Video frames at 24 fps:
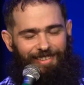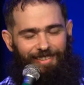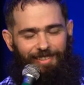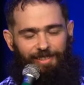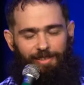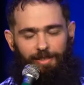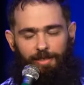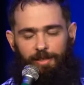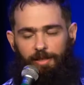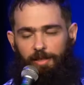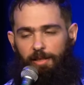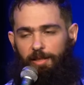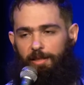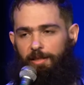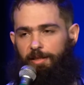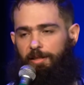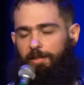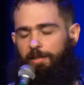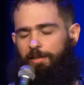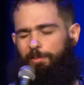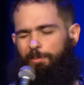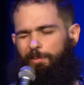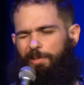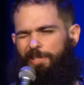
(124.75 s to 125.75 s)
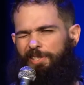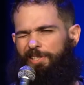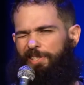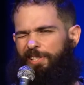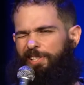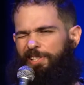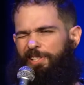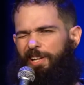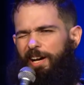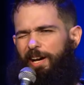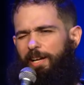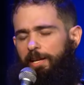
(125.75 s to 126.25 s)
Oh, but it's
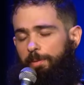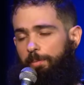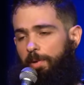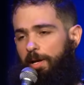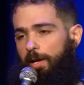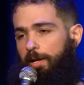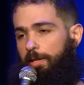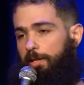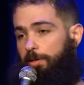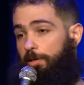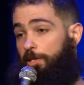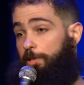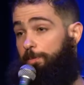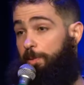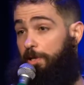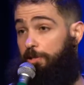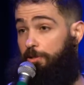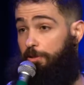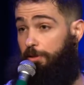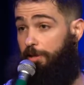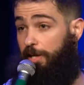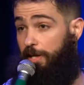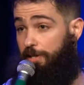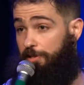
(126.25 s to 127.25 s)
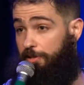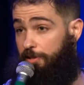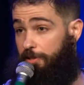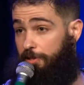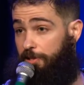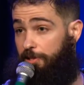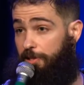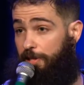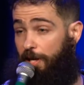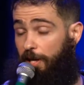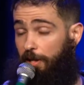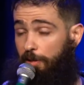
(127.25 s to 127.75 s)
exciting, man. Then our special guest is
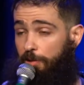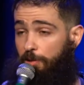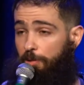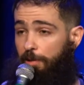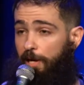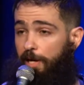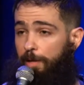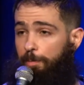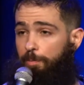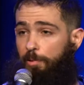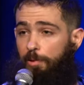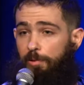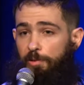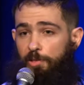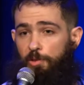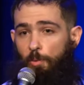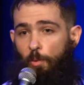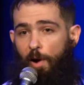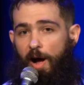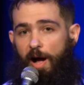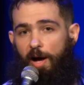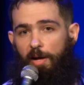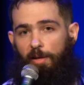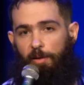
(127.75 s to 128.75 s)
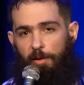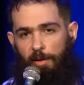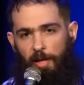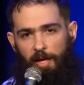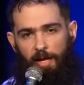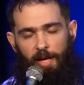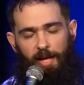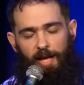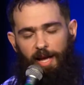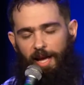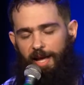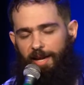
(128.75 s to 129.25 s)
Janelle Draper as well.
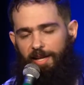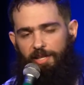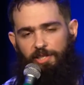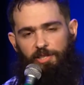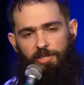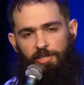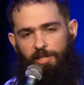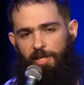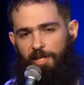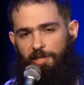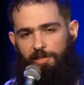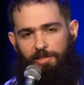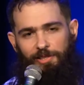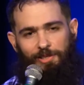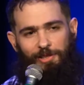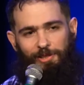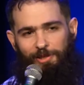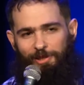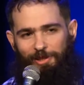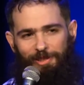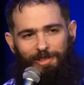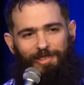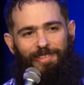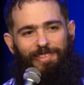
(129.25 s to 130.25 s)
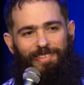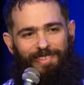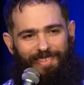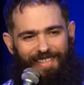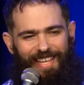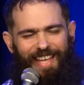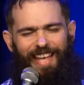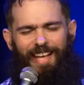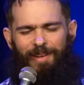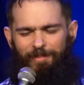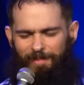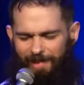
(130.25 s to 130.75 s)
And it's just,
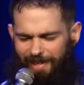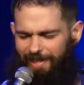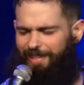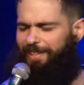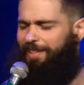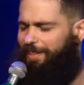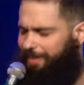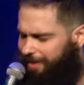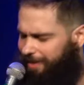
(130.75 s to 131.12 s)
yeah, man.